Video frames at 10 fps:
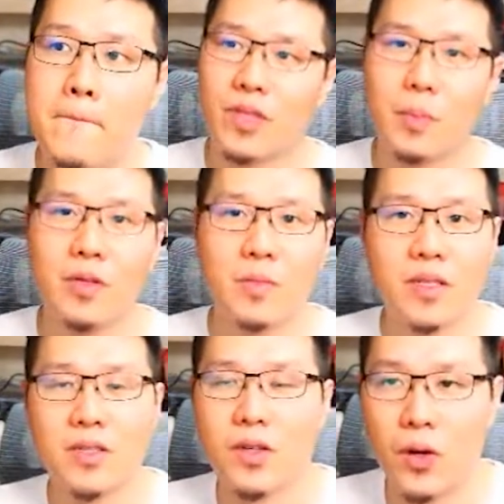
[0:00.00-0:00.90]
A couple of
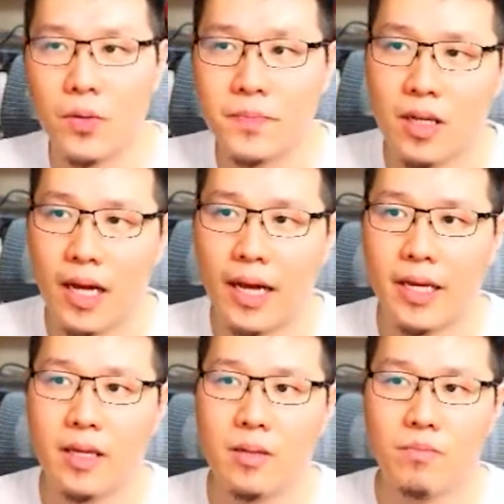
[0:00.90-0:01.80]
months ago,
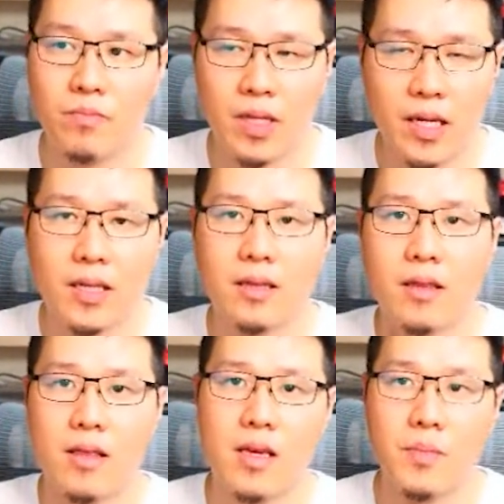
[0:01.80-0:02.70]
I hit
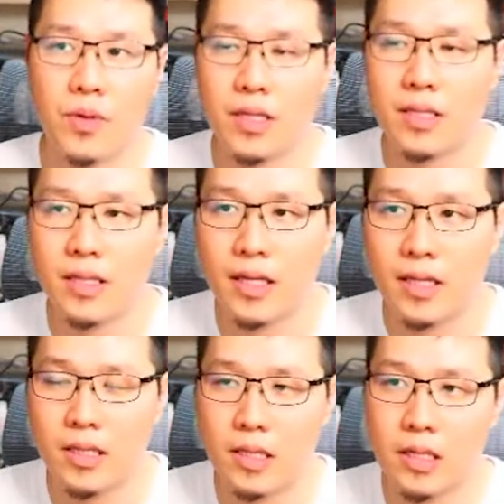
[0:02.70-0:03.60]
the
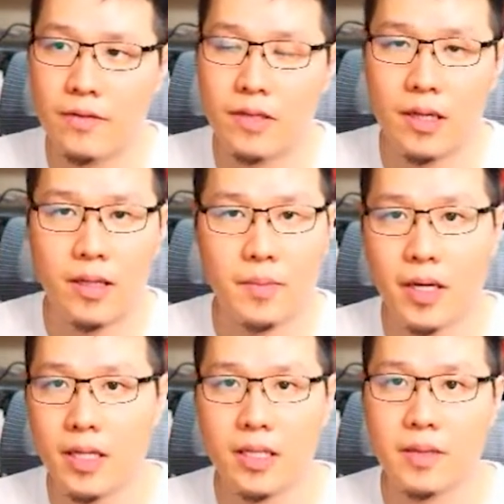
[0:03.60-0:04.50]
president of Santi
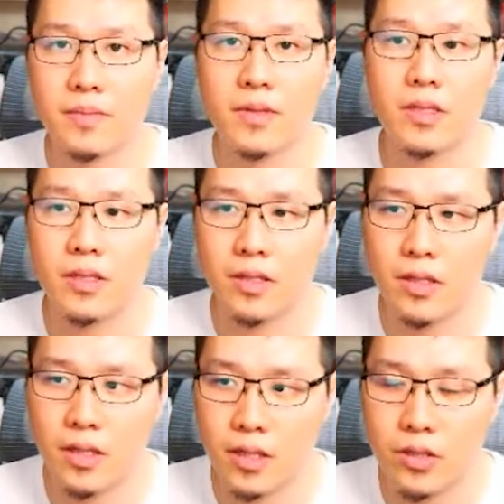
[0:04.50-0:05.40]
Barley,
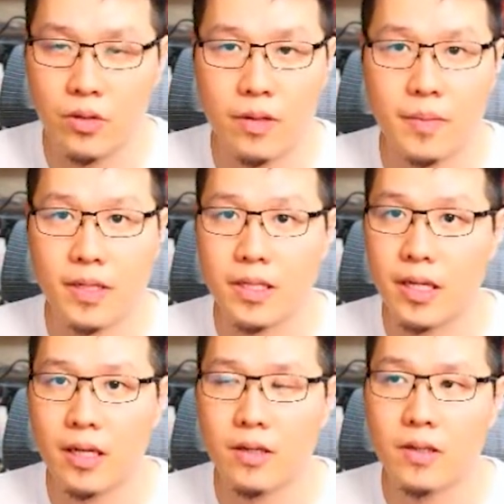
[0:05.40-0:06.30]
Mr. Joey
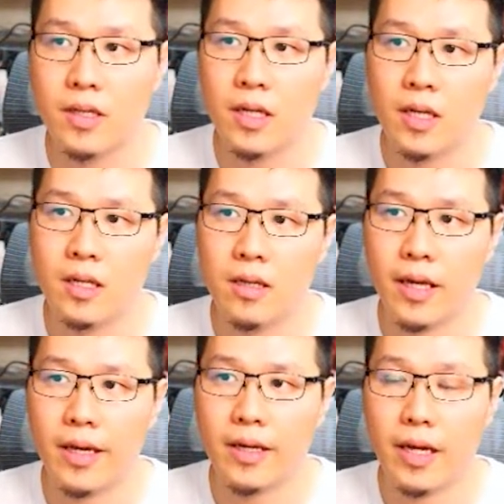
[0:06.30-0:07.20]
Marcello.
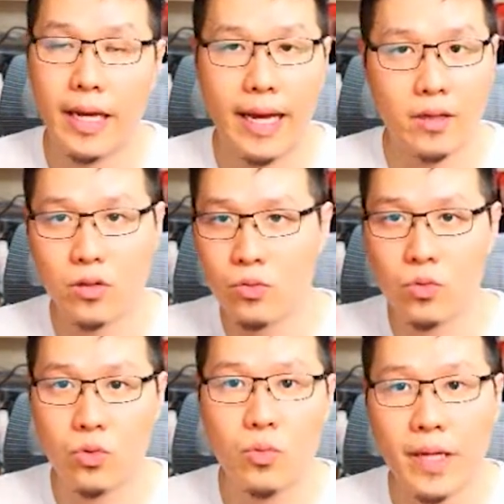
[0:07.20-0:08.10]
And I had two
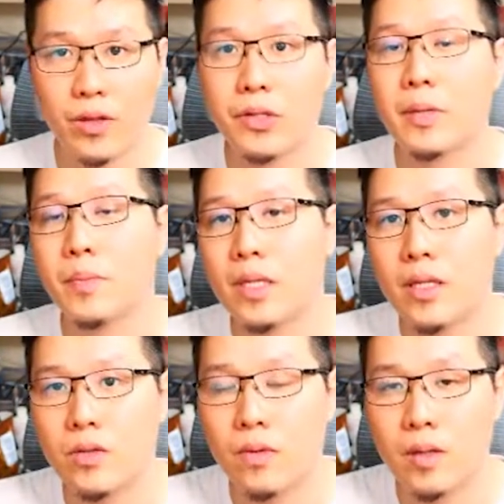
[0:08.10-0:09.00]
mentorship
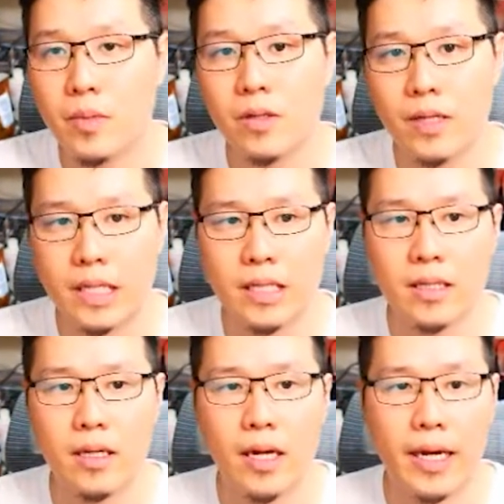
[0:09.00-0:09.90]
meetings with him
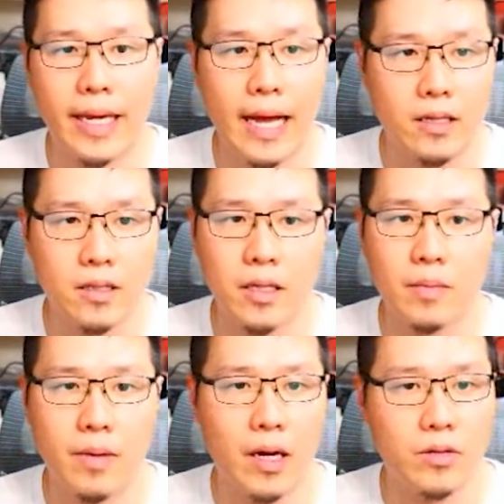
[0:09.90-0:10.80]
already. I asked
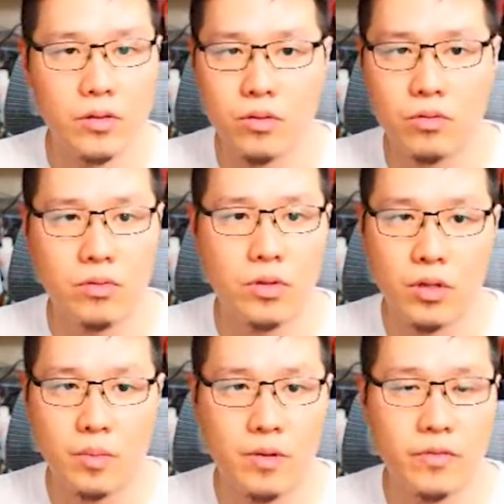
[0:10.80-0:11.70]
him, how do you do
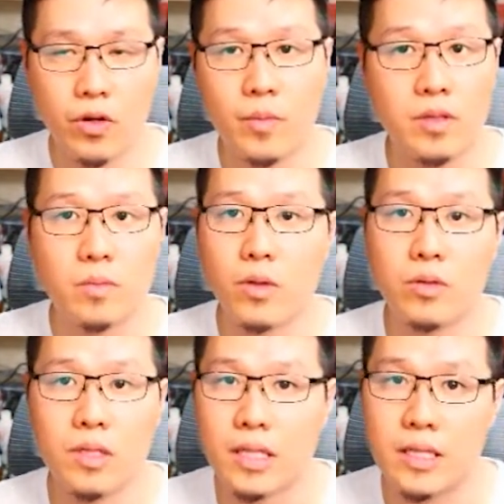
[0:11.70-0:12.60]
your performance
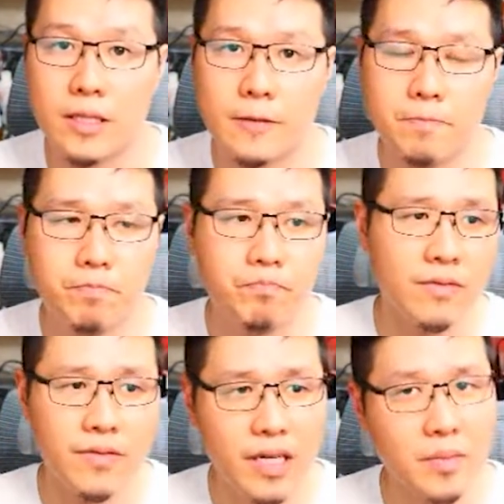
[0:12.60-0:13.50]
bonuses?
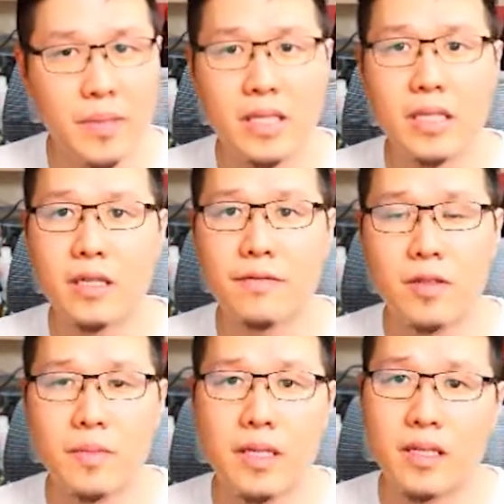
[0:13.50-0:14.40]
Very big deal
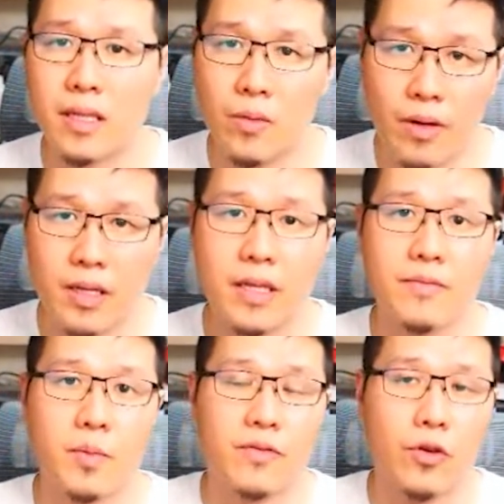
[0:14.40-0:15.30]
for me because I want to
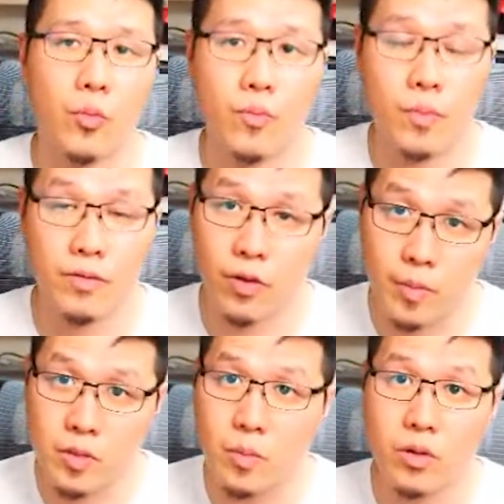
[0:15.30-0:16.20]
give
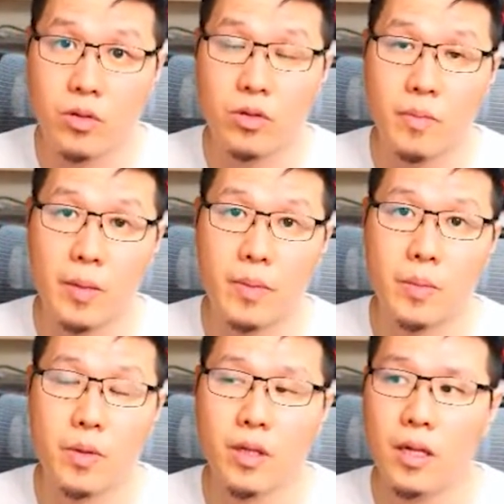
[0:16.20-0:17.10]
performance bonus to my
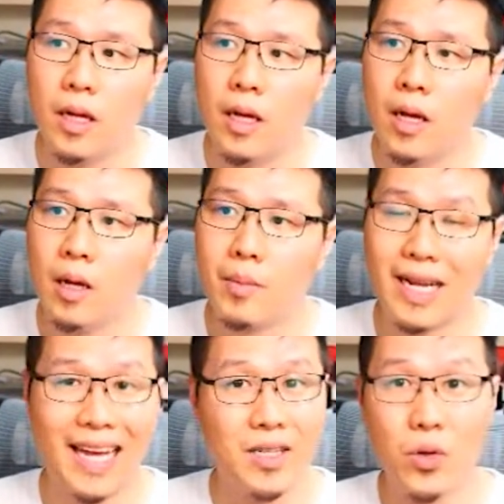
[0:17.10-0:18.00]
people.
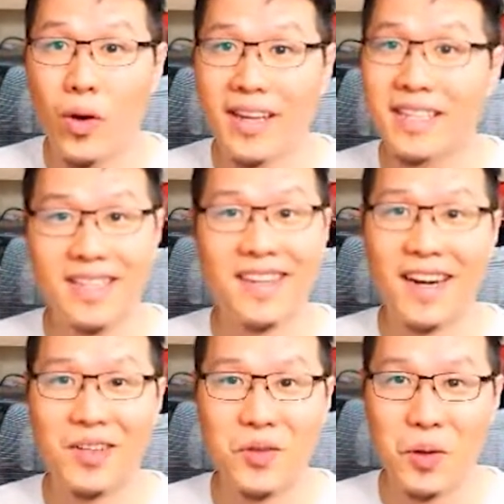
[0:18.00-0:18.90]
But I had no idea
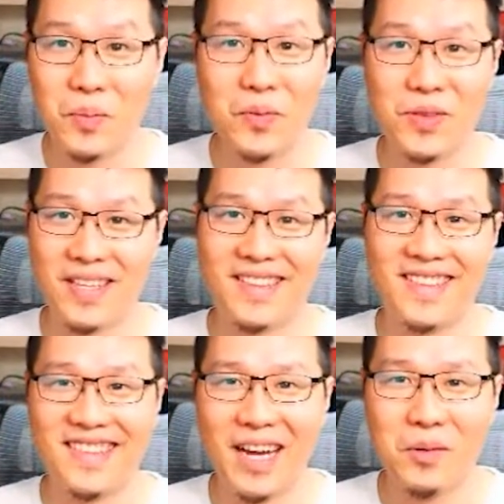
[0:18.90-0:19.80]
how to compute it.
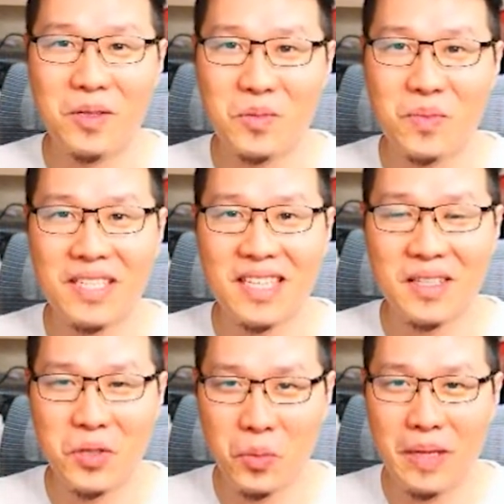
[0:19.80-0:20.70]
I was
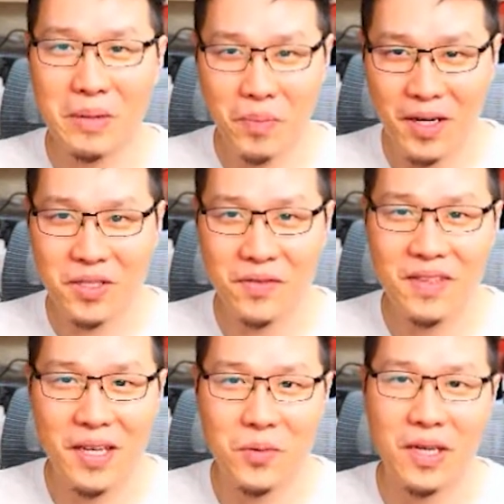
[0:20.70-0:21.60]
missing so many parts
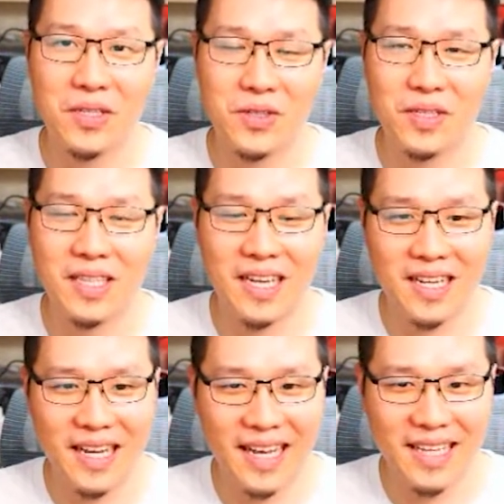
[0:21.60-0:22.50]
of the equation
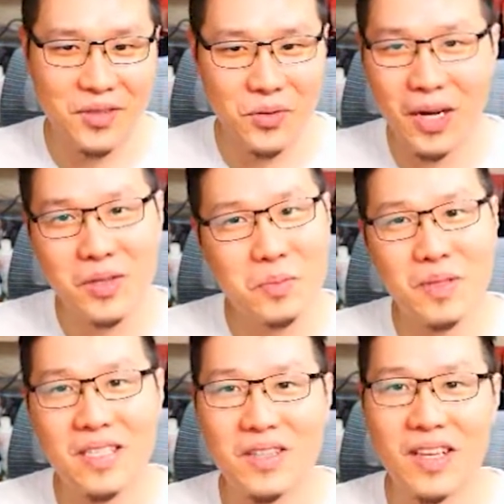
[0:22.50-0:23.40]
na I don't know how to
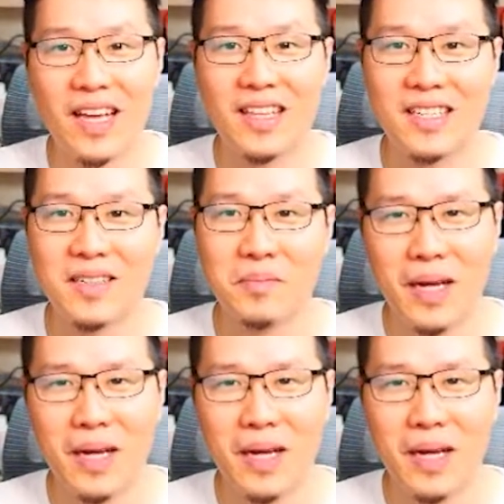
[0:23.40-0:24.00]
piece it together.